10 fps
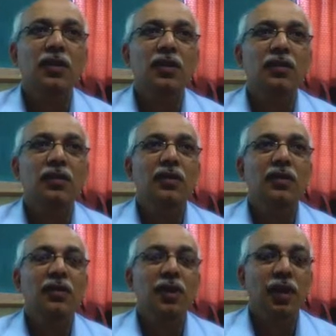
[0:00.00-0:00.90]
Na?
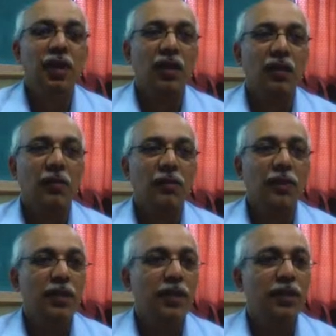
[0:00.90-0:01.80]
And the
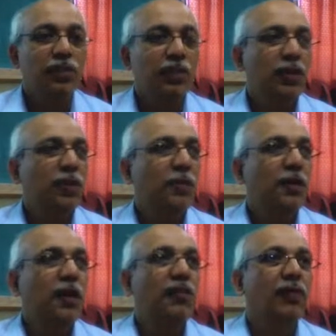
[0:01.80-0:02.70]
data is stored in a
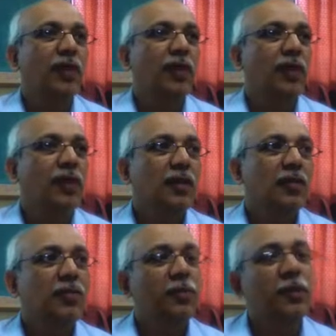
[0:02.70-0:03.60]
particular way, and
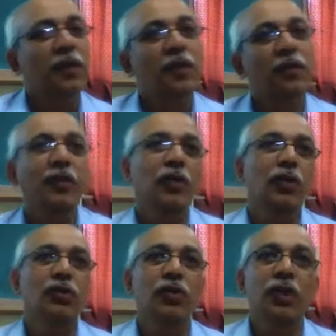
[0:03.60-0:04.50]
that particular way
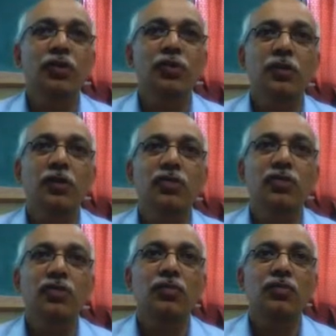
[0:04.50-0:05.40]
also has to be understood.